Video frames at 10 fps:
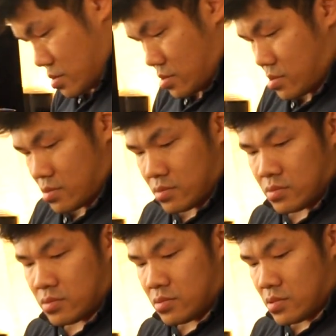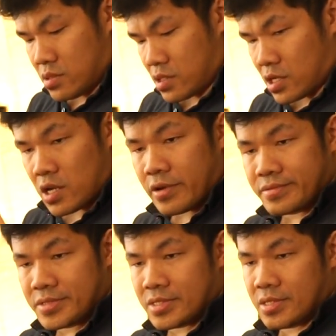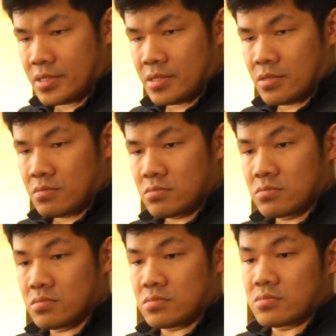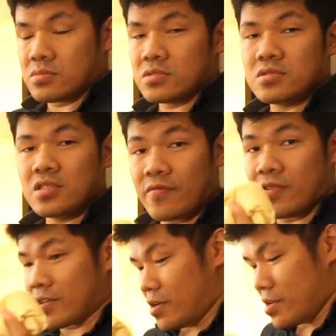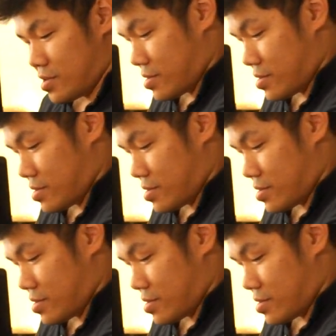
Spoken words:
and the gloves. Different color.